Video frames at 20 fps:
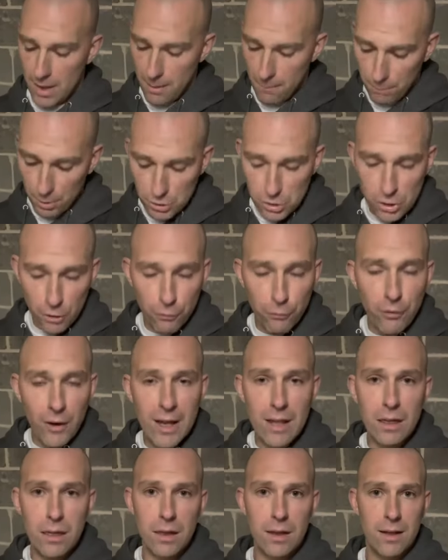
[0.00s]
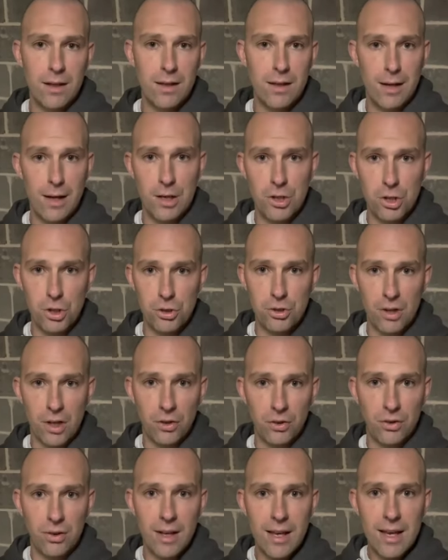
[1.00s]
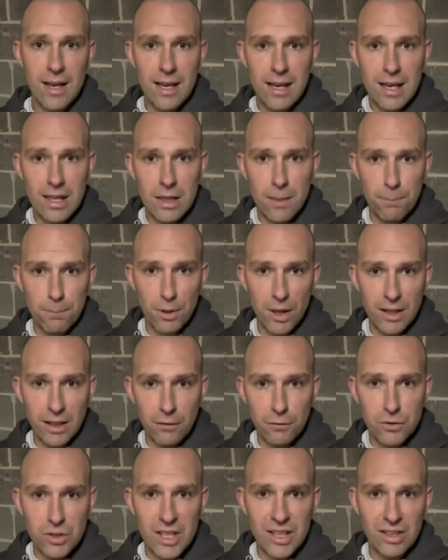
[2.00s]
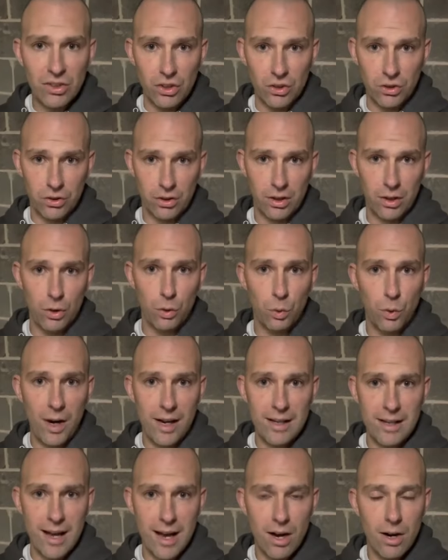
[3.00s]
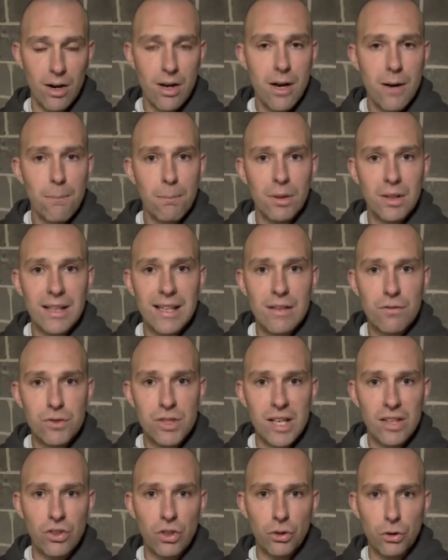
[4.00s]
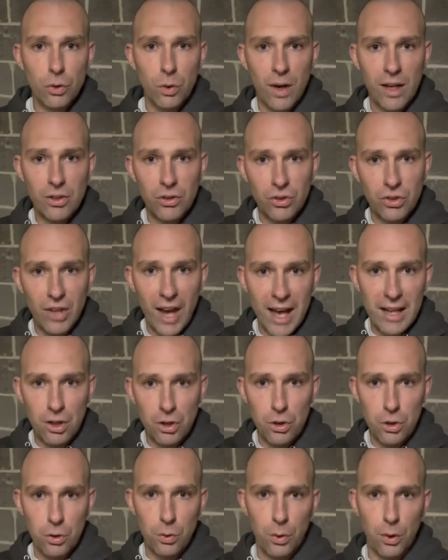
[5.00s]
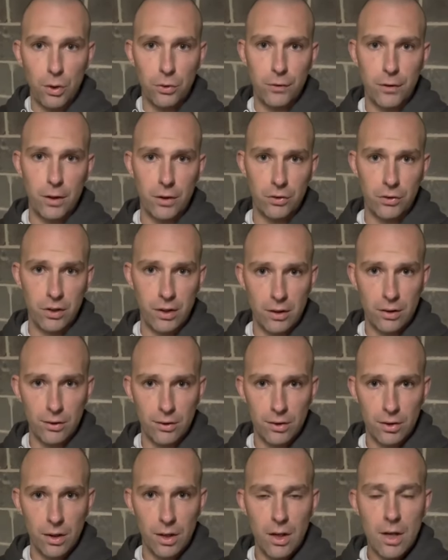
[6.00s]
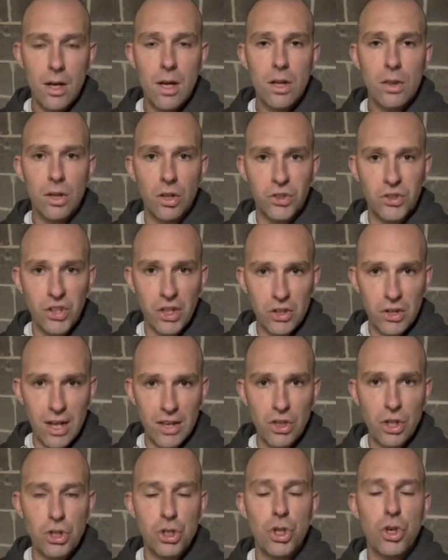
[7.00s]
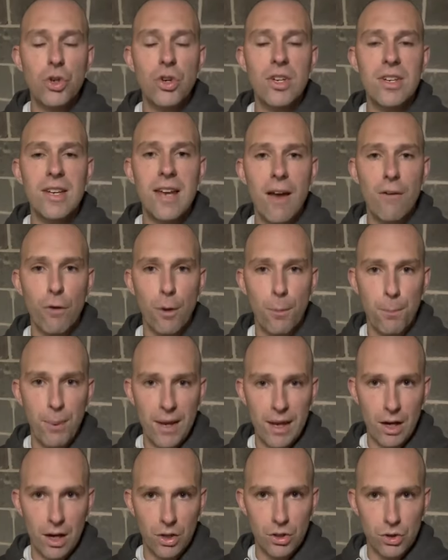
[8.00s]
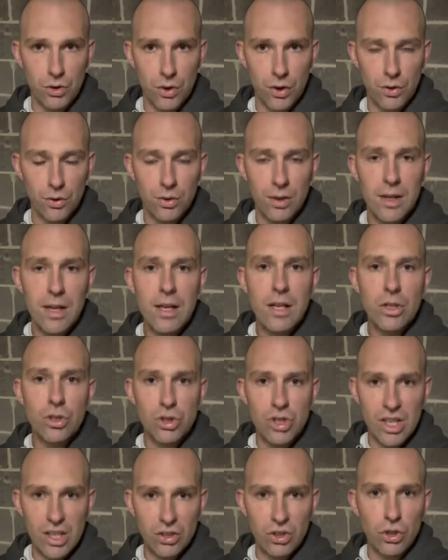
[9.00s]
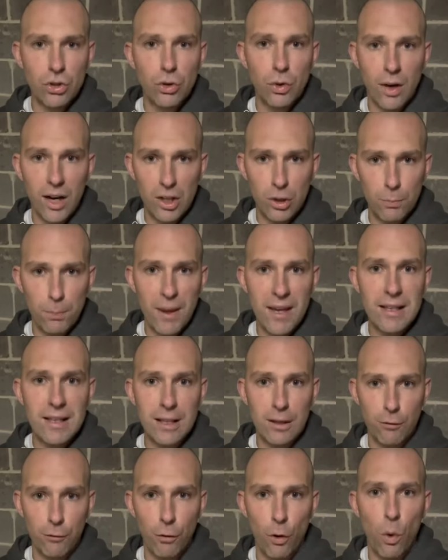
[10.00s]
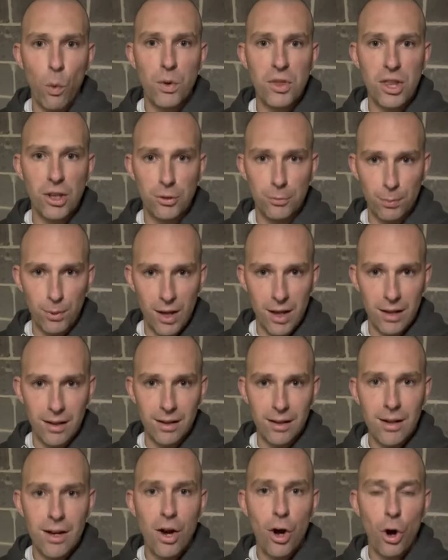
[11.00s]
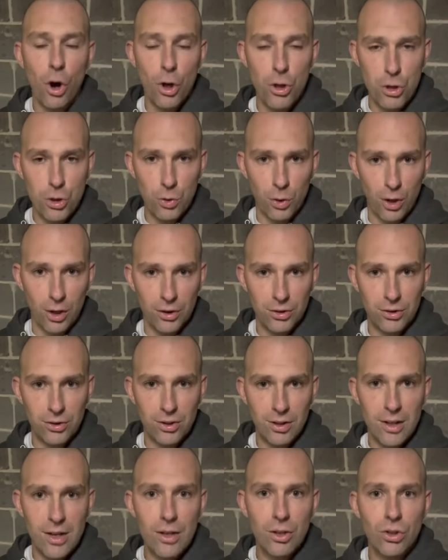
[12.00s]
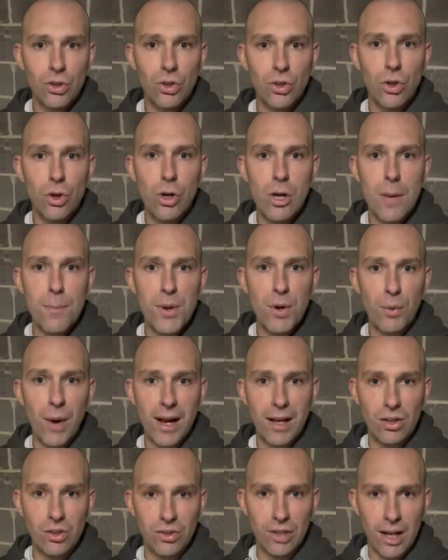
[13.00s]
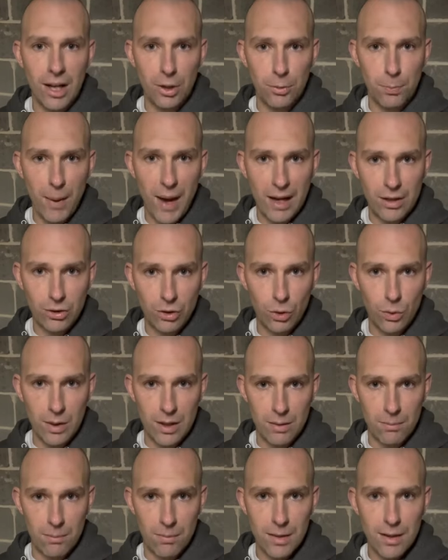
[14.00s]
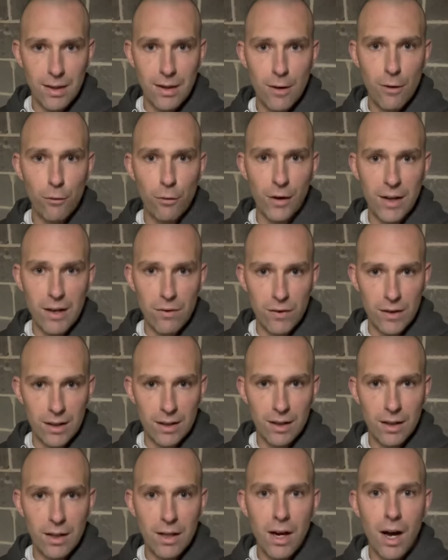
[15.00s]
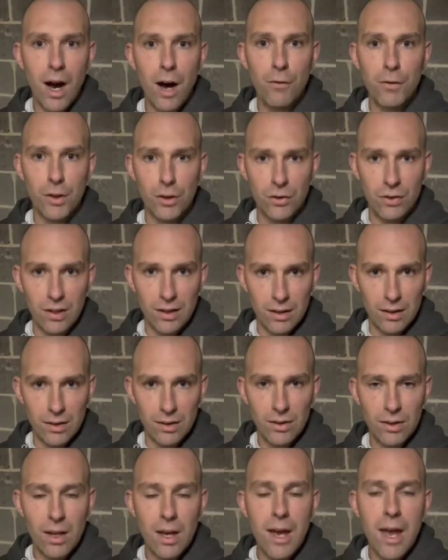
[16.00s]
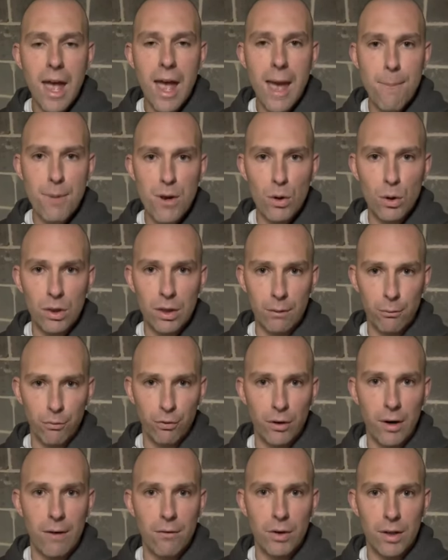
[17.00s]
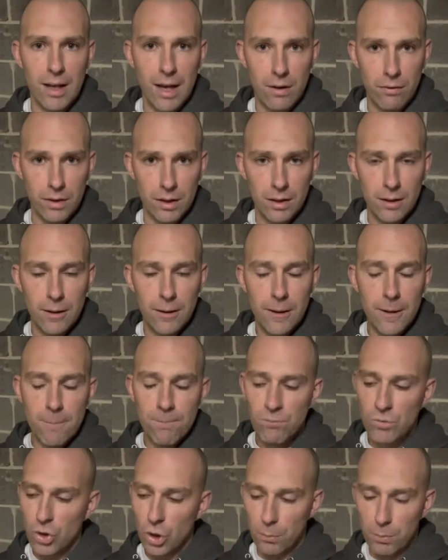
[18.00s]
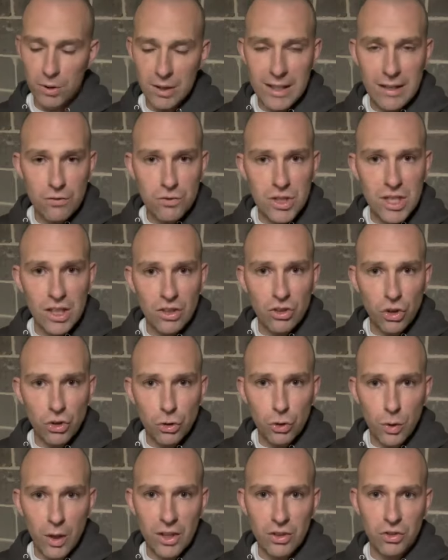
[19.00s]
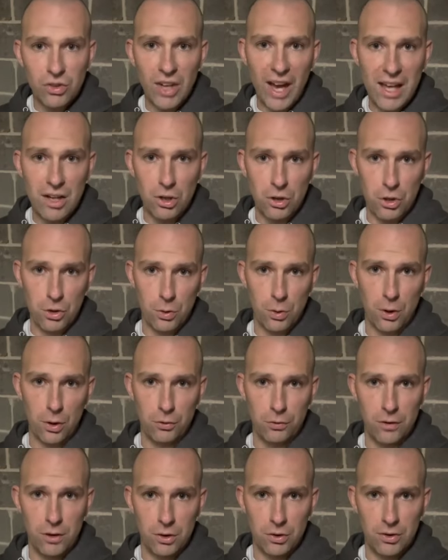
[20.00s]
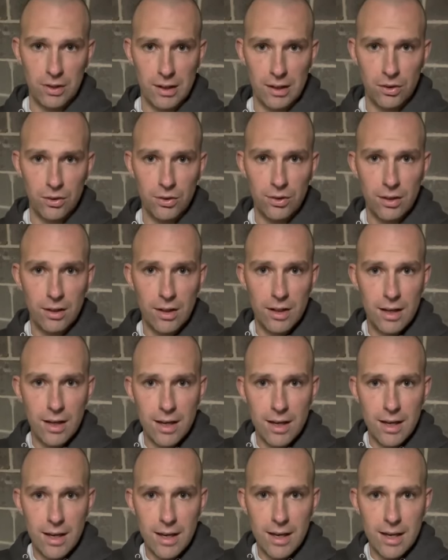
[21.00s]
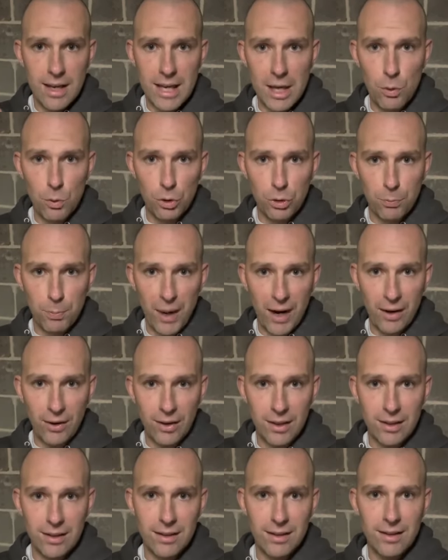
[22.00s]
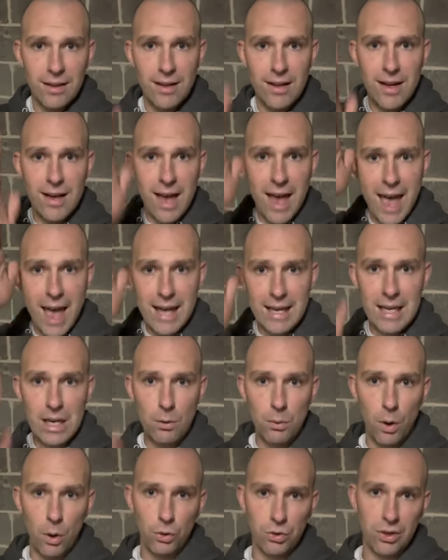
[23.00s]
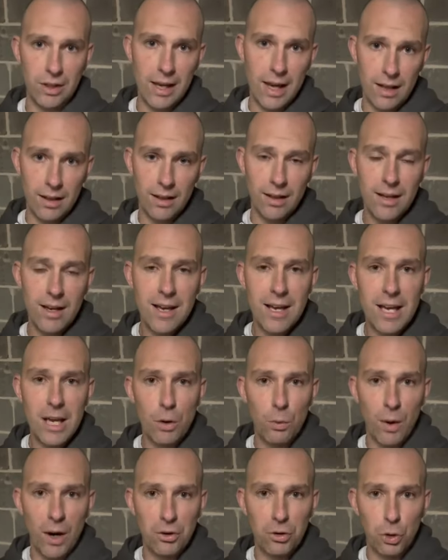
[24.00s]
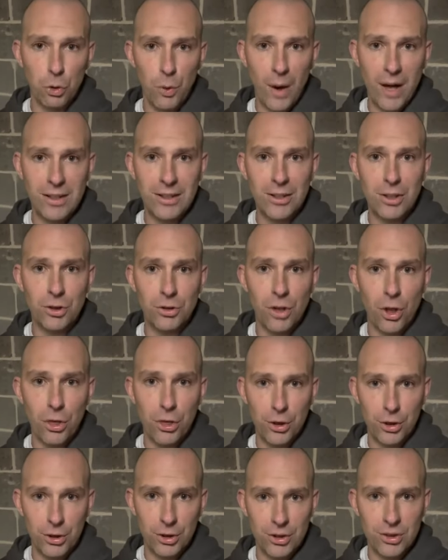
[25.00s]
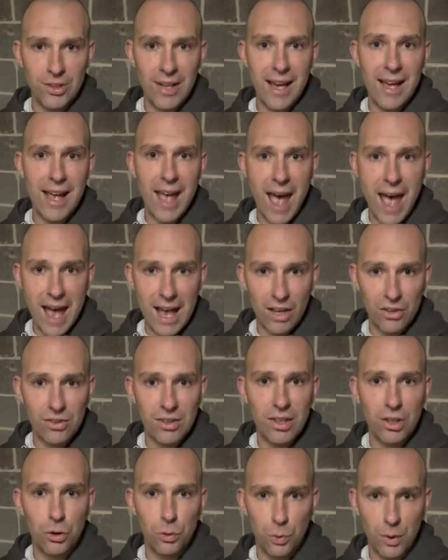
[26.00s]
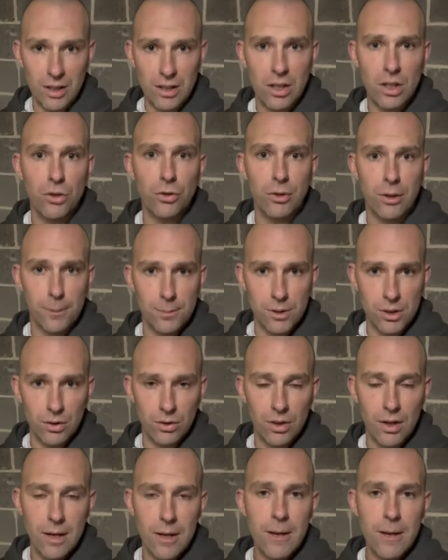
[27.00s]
Put your faith in your trust in the blood of Jesus right now. Believe Jesus Christ died on the cross for your sins. The sin debt that you could never pay on your own, Jesus Christ paid it in full with his blood on the cross so you could be reconciled back to him, forgiven of your sins, and be with him forever in heaven. So believe Jesus Christ died on the cross for your sins. He was buried and he rose again. He resurrected on the third day as it is written in the scriptures.